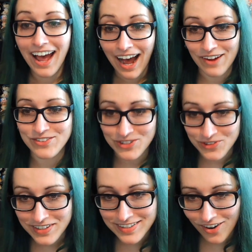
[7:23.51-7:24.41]
After
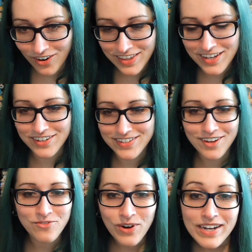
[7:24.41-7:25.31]
20 long years
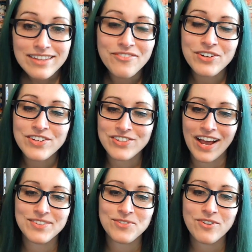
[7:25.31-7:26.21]
of waiting for the
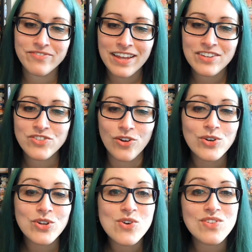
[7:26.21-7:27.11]
chance to avenge
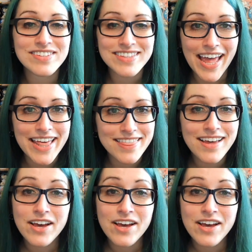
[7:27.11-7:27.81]
Lord Odin's death,